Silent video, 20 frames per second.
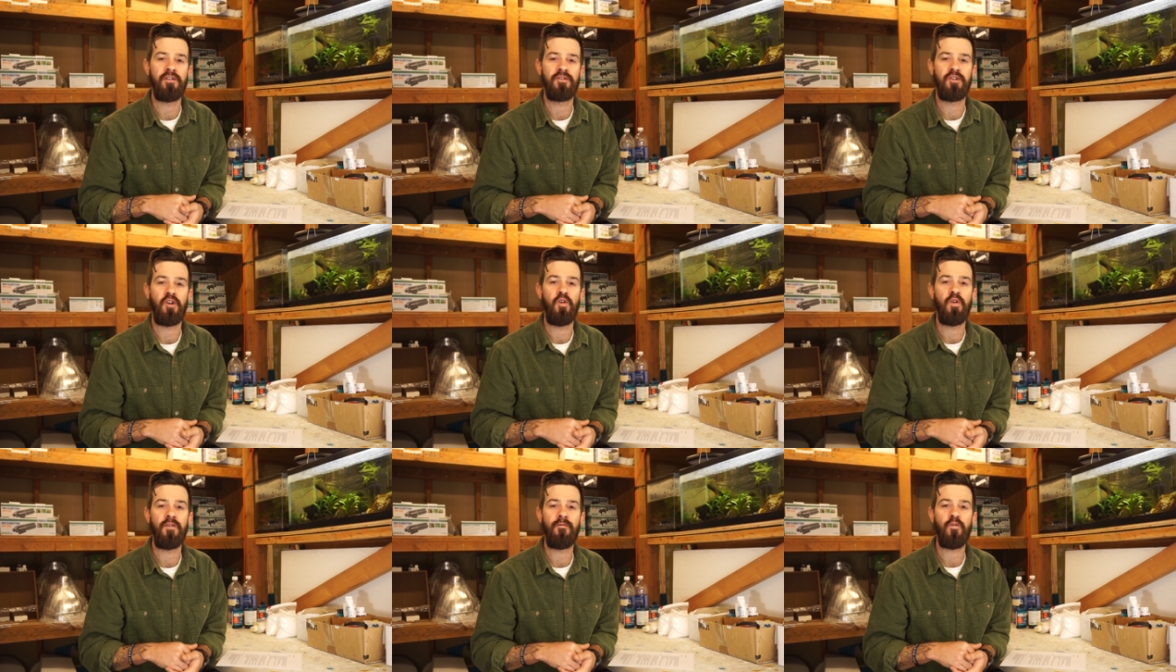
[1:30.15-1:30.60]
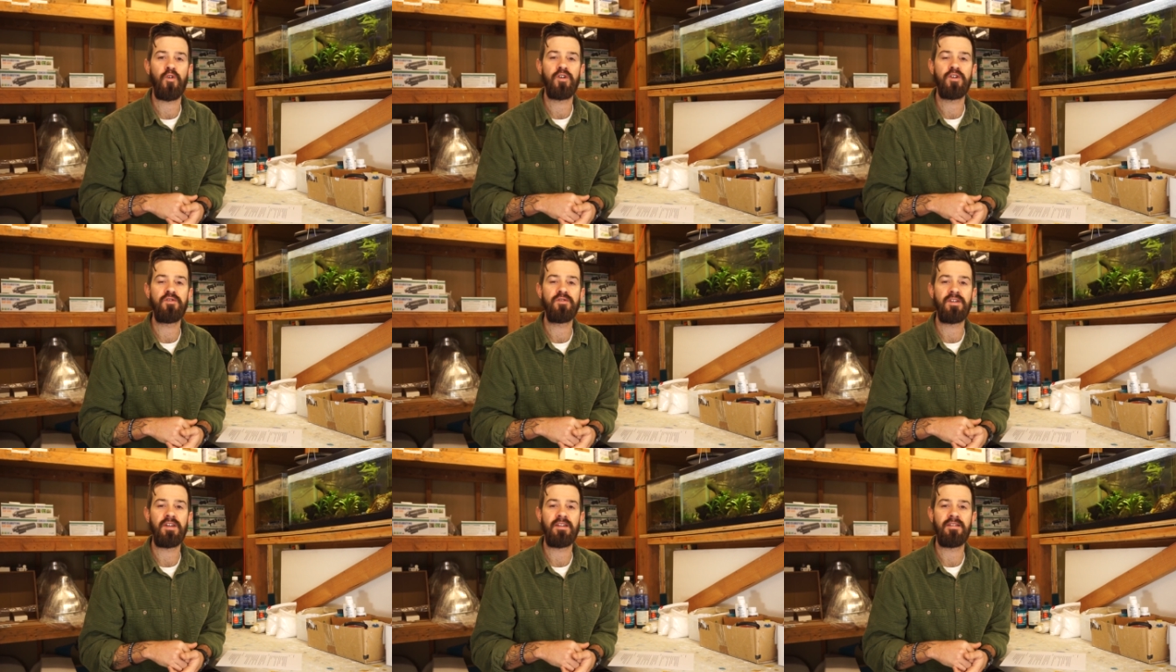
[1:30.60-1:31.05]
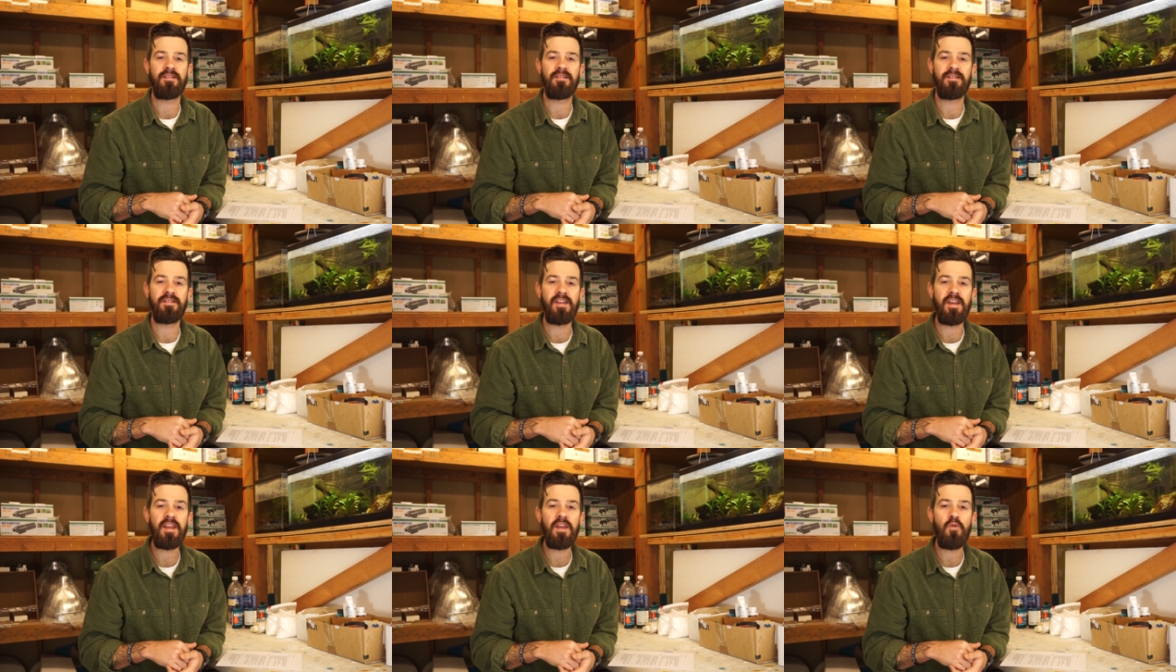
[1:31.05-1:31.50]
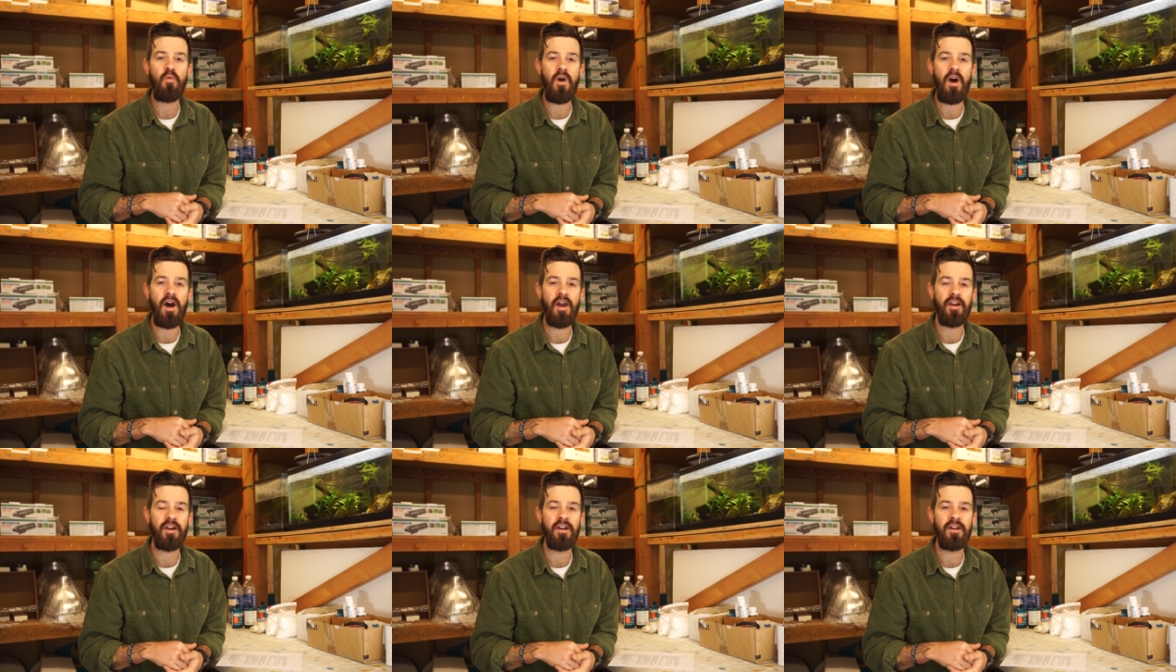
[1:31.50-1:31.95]
So if we're using city
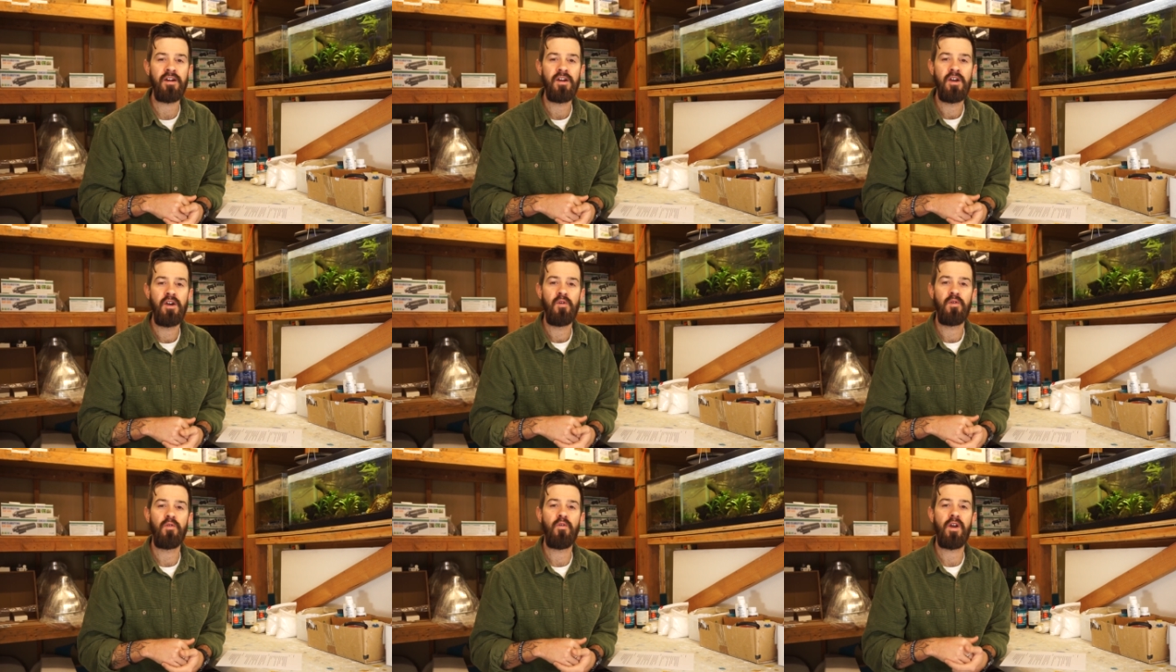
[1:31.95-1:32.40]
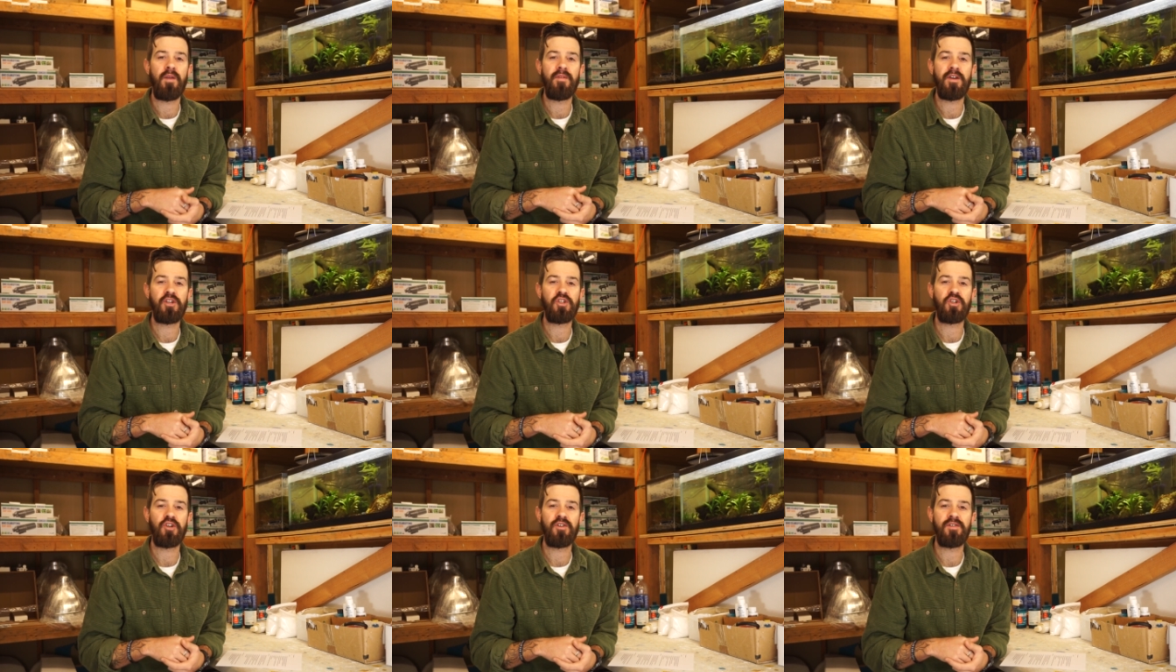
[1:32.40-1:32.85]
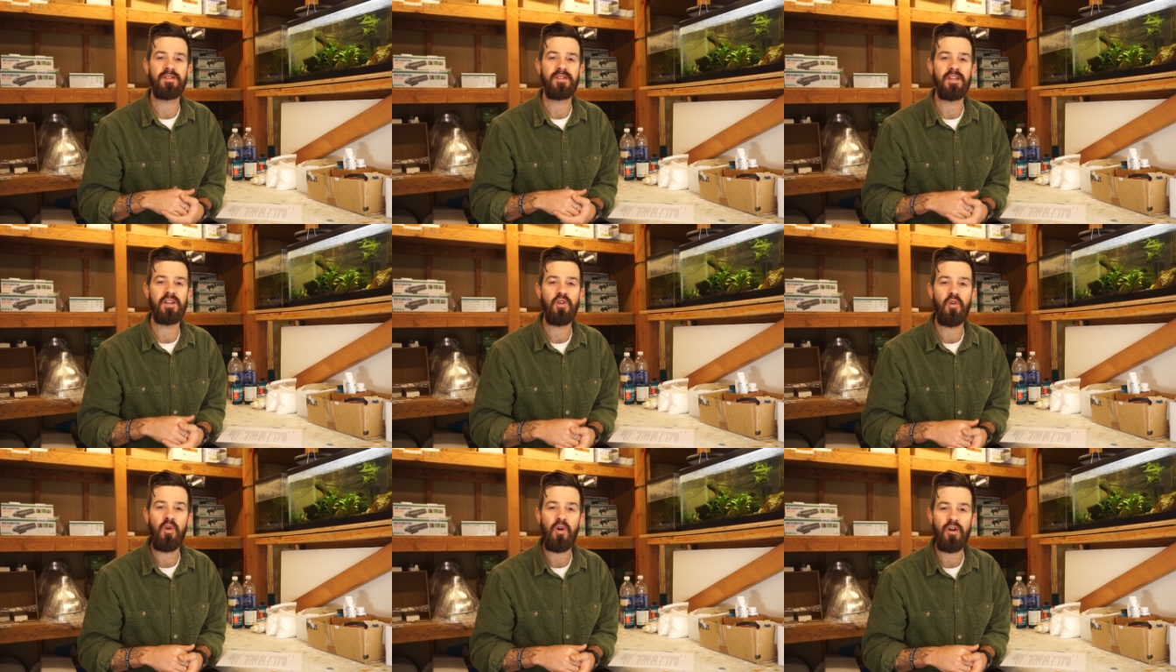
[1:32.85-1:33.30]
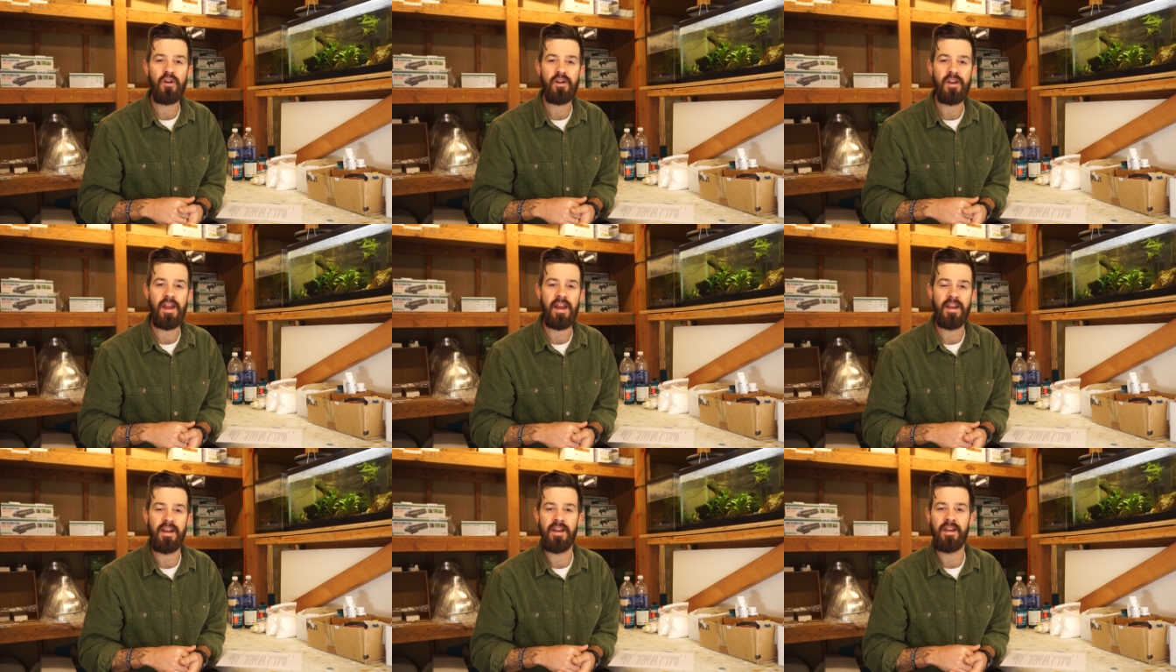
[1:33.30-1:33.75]
water, we want to make sure it's
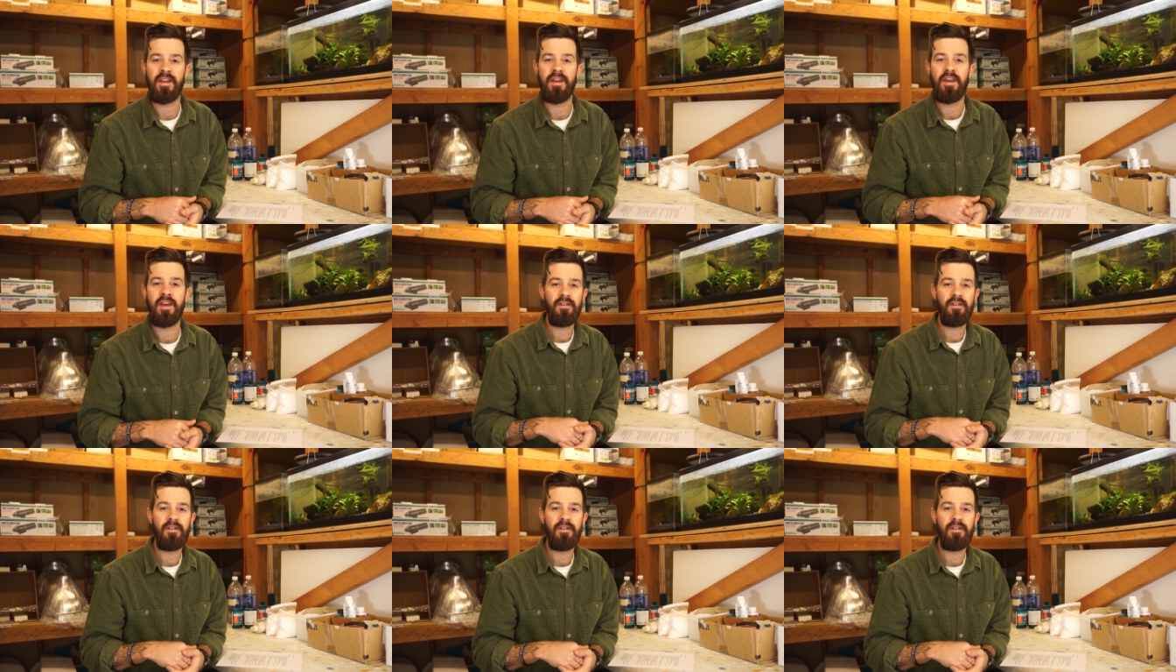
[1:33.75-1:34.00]
dechlorinated.